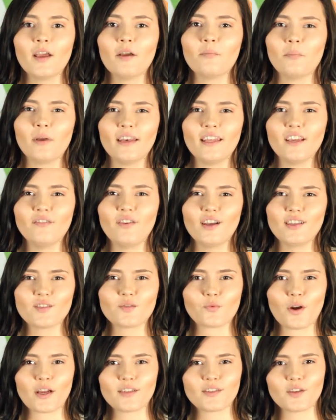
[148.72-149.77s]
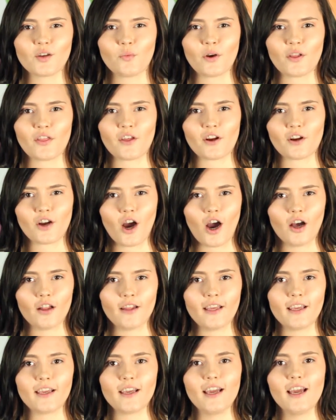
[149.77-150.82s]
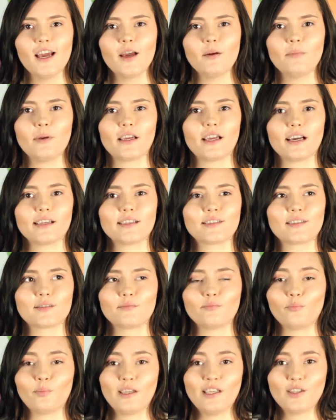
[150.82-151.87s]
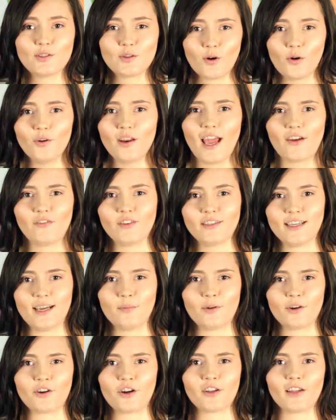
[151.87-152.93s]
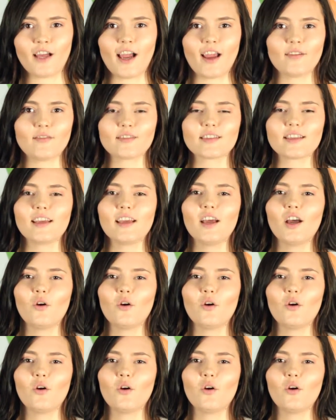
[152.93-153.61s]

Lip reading: Many of us wrestle with our calling because we don't have a Deborah in our lives.